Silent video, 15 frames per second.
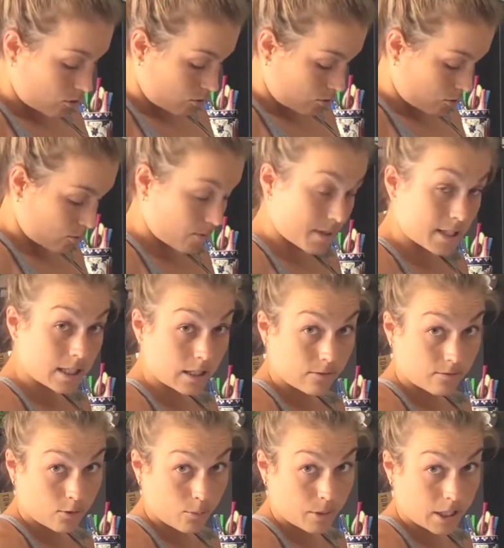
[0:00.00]
you're squeezing
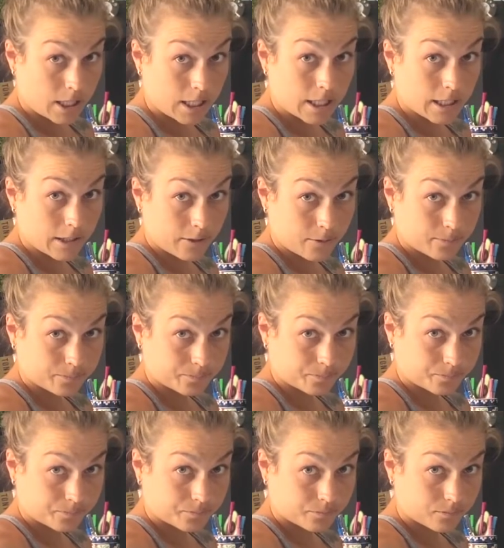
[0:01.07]
from here.
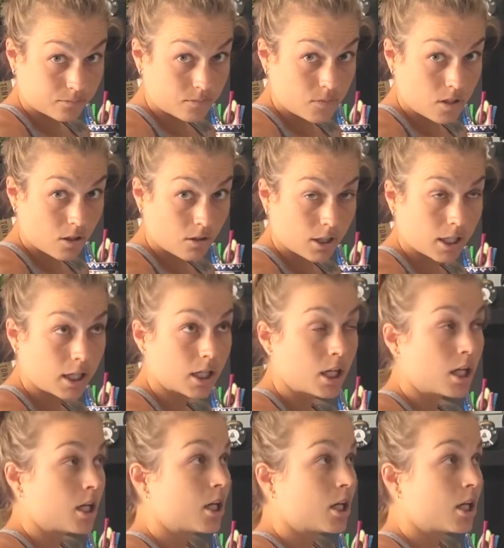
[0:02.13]
Okay?